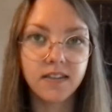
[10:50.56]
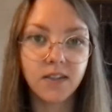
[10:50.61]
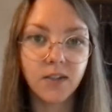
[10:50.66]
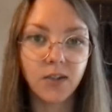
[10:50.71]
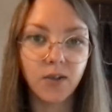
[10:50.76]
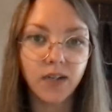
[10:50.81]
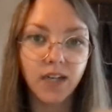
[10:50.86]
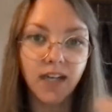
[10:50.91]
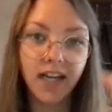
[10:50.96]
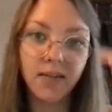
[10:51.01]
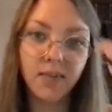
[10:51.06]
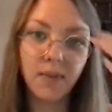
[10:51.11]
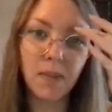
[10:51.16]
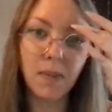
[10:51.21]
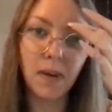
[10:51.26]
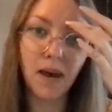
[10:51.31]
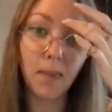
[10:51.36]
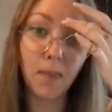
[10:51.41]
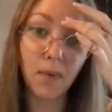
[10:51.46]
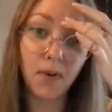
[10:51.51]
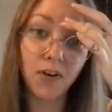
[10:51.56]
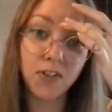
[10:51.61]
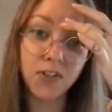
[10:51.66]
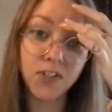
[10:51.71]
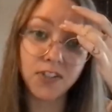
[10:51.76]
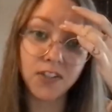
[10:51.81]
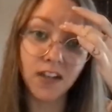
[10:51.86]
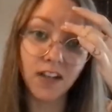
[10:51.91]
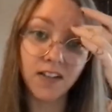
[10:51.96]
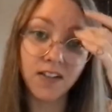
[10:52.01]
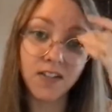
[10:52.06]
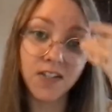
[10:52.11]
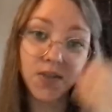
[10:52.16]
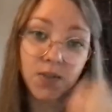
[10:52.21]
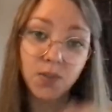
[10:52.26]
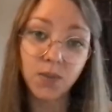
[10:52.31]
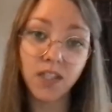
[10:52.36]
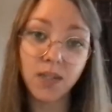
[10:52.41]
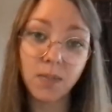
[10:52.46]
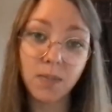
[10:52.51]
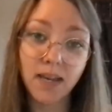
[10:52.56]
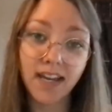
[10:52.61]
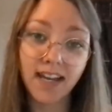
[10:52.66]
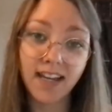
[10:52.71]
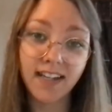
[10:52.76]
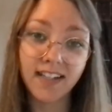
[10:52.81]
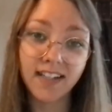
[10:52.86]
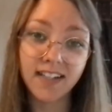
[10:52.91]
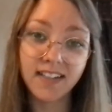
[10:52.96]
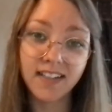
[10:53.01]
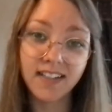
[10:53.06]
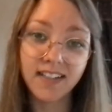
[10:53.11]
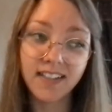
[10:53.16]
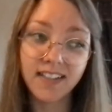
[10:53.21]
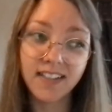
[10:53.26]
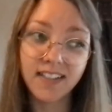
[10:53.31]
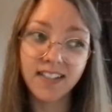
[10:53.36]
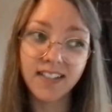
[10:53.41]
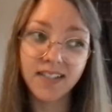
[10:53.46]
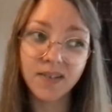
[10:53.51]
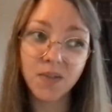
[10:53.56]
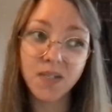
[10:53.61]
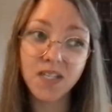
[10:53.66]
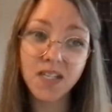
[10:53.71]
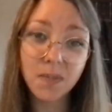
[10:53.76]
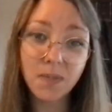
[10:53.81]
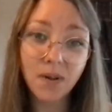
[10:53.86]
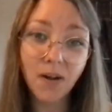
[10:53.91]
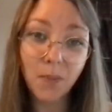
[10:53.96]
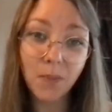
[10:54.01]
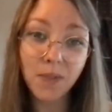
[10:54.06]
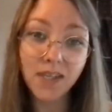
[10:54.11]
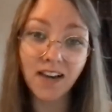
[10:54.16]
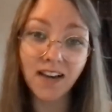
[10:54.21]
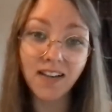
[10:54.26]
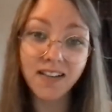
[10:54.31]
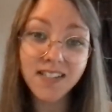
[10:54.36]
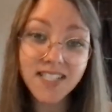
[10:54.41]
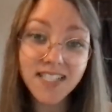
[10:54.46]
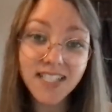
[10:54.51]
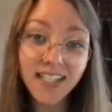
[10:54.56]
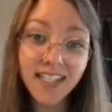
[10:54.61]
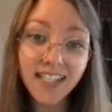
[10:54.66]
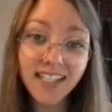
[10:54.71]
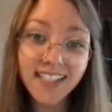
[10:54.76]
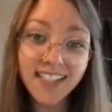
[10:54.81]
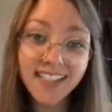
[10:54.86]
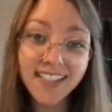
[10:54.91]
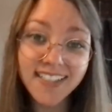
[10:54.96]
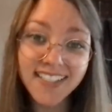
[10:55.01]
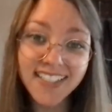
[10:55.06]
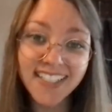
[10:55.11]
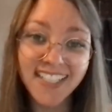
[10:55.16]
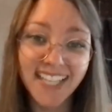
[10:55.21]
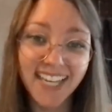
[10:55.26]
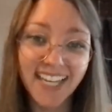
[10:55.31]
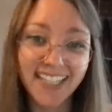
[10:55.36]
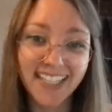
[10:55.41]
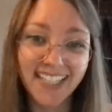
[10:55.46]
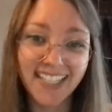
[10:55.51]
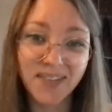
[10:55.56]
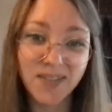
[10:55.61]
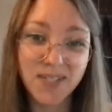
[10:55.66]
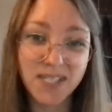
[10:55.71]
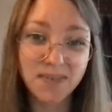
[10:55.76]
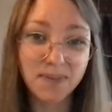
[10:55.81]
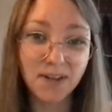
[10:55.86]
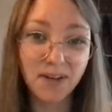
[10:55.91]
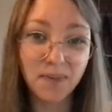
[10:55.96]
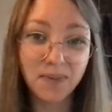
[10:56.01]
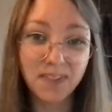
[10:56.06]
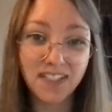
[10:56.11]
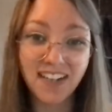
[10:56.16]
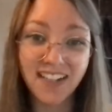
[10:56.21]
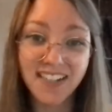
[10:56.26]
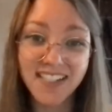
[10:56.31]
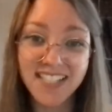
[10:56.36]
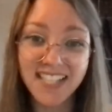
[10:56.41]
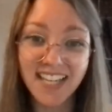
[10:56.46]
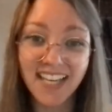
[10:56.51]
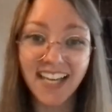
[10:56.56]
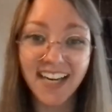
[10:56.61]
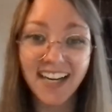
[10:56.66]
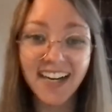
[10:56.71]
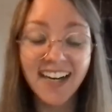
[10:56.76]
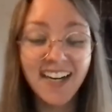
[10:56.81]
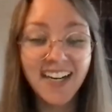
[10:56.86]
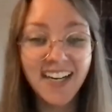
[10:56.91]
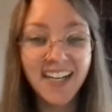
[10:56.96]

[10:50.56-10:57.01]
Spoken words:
oh God, my pop culture knowledge is really bad. Was it about Beyonce? I think it was about Beyonce.